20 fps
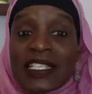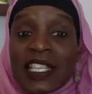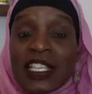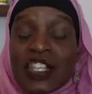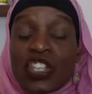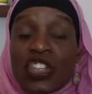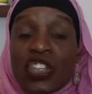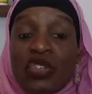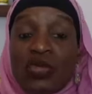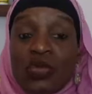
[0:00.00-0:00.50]

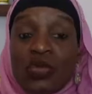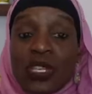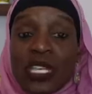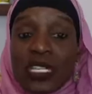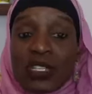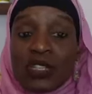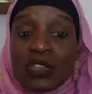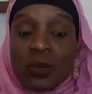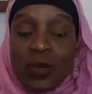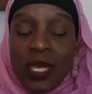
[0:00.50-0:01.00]
that you
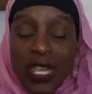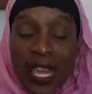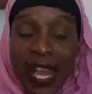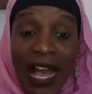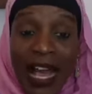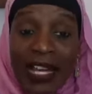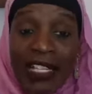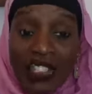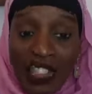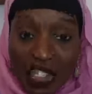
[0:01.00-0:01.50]
need to be
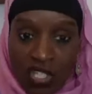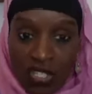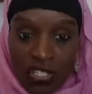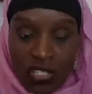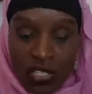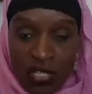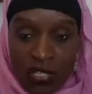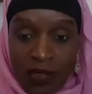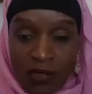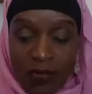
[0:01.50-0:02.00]

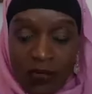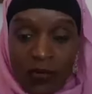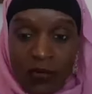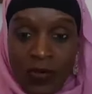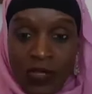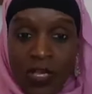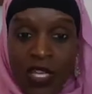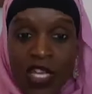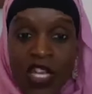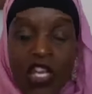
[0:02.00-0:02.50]
conscious of.
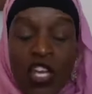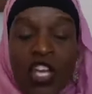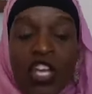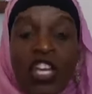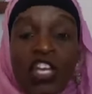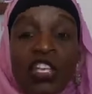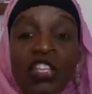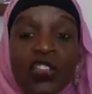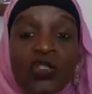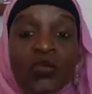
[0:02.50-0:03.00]

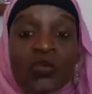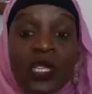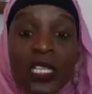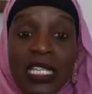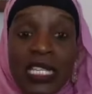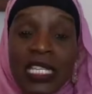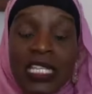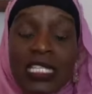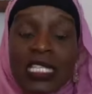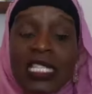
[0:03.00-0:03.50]
You
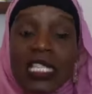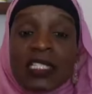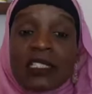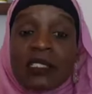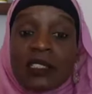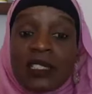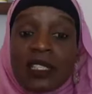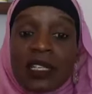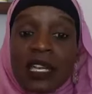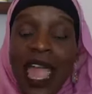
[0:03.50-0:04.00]
need to
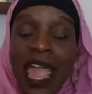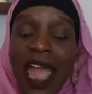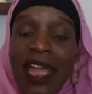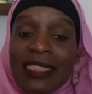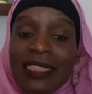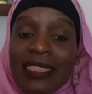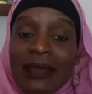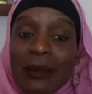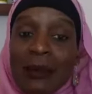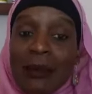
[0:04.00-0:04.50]
look
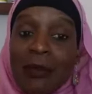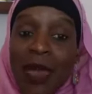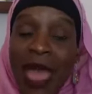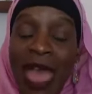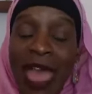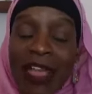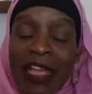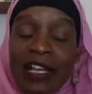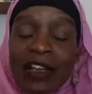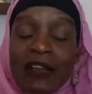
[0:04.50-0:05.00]
at the
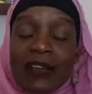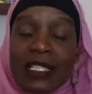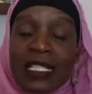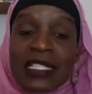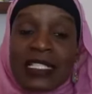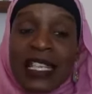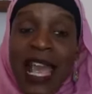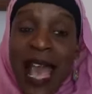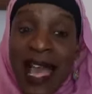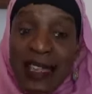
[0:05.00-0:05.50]
back of
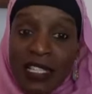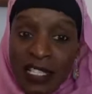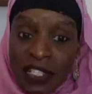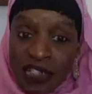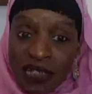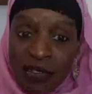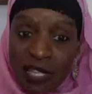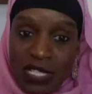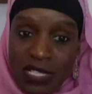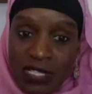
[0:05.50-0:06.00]

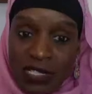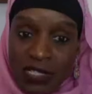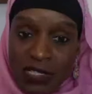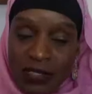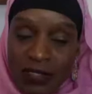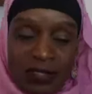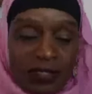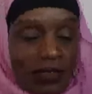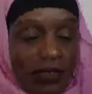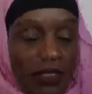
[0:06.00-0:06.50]
salad
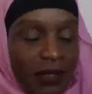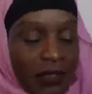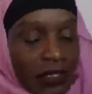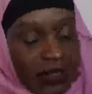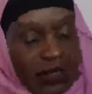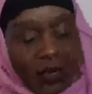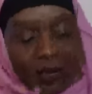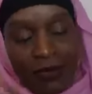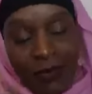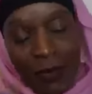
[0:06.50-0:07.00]
dressings.
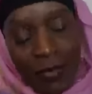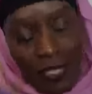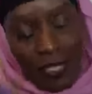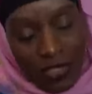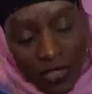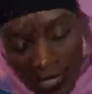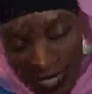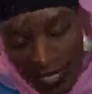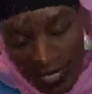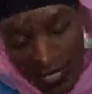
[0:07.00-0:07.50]
And
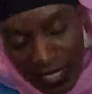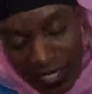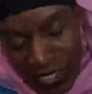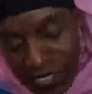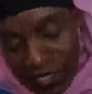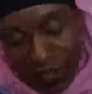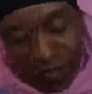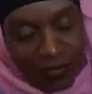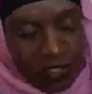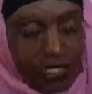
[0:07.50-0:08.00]
everybody's trying to eat
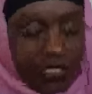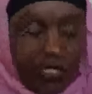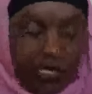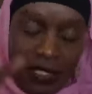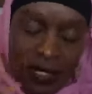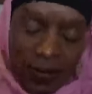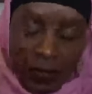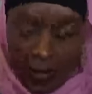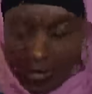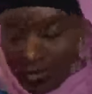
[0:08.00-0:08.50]

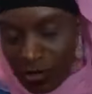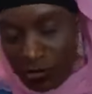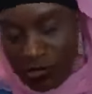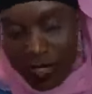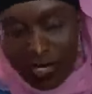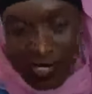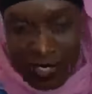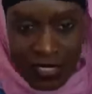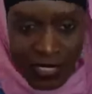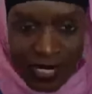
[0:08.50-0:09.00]
healthy, they want to go
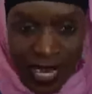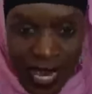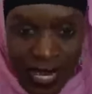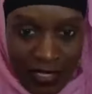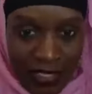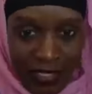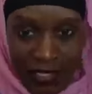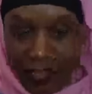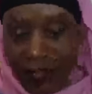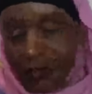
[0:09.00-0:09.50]
eat a
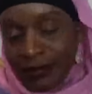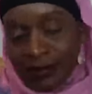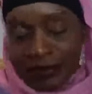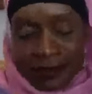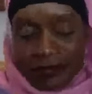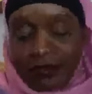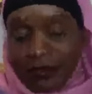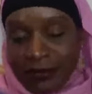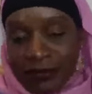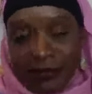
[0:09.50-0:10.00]
salad.
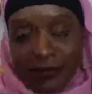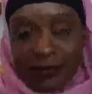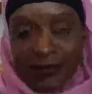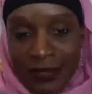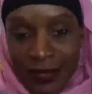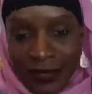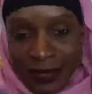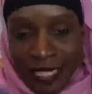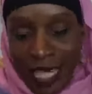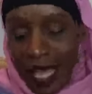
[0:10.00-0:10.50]

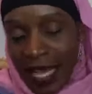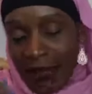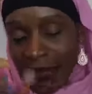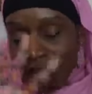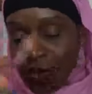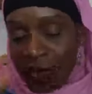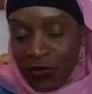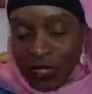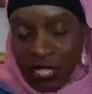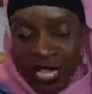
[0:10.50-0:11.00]
I have
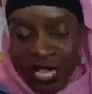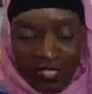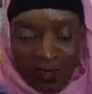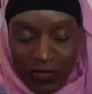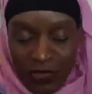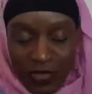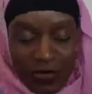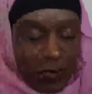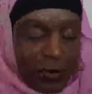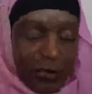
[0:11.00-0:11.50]
a whole
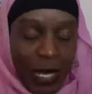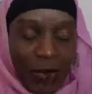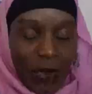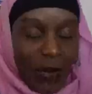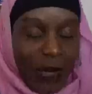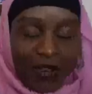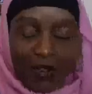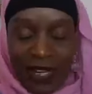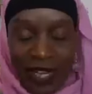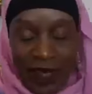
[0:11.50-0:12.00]
philosophy
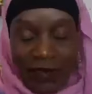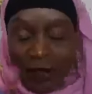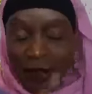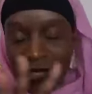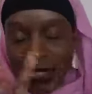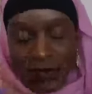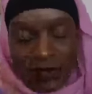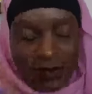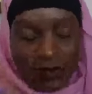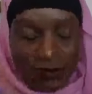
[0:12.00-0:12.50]
around that,
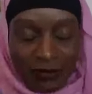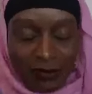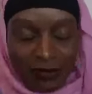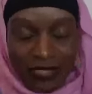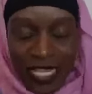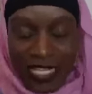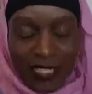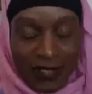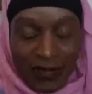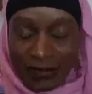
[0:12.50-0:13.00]
but
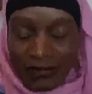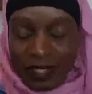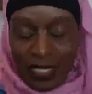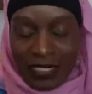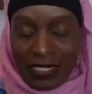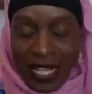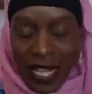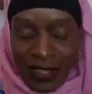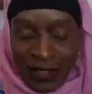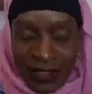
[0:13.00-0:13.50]
that's
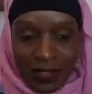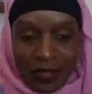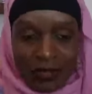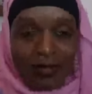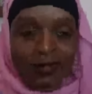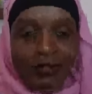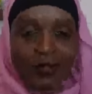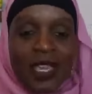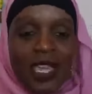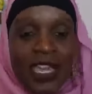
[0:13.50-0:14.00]
a side
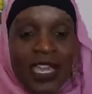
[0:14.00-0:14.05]
note